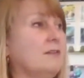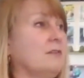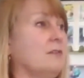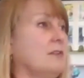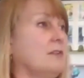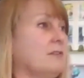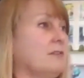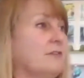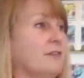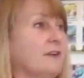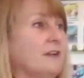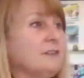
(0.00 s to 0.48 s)

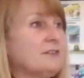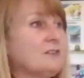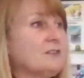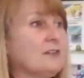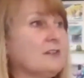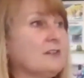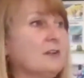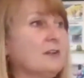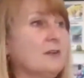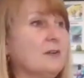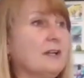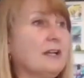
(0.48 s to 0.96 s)
your friends
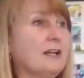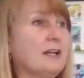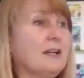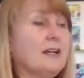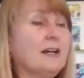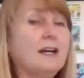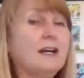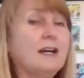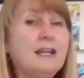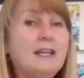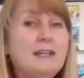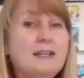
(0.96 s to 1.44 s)
are going on
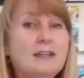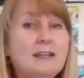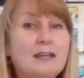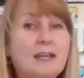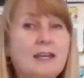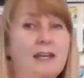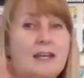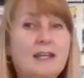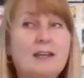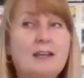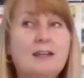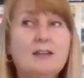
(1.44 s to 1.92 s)
a hike
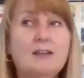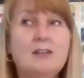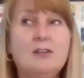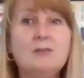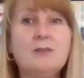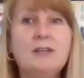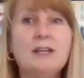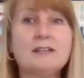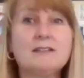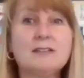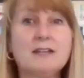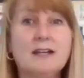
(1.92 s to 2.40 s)
and
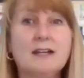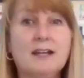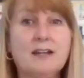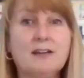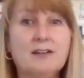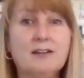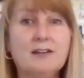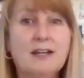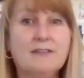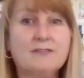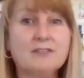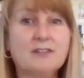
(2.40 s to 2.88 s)
you get
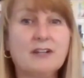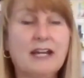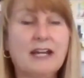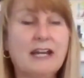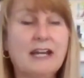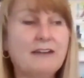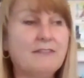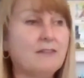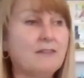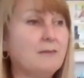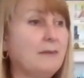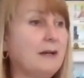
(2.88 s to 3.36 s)
tired after a
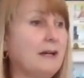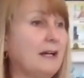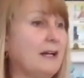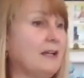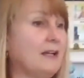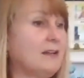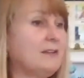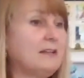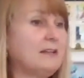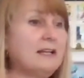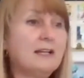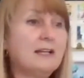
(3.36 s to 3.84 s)
half a
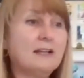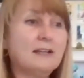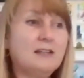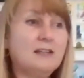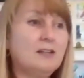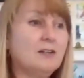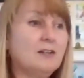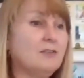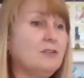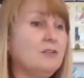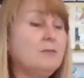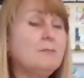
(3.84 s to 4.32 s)
mile,
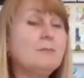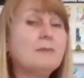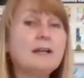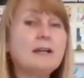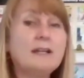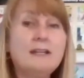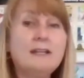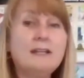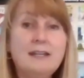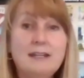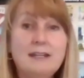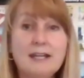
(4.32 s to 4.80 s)
you know, you
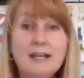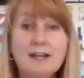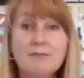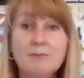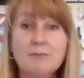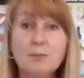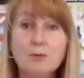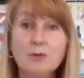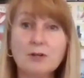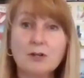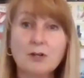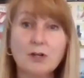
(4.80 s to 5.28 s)
might need to
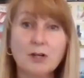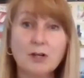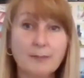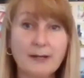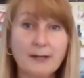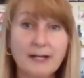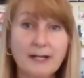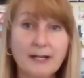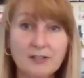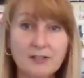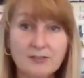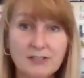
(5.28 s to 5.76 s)
have more
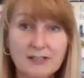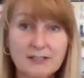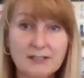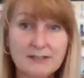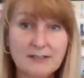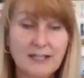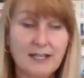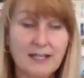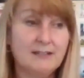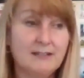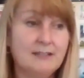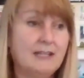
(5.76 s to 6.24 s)

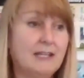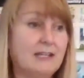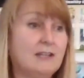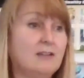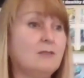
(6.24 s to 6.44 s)
carbohydrates that day.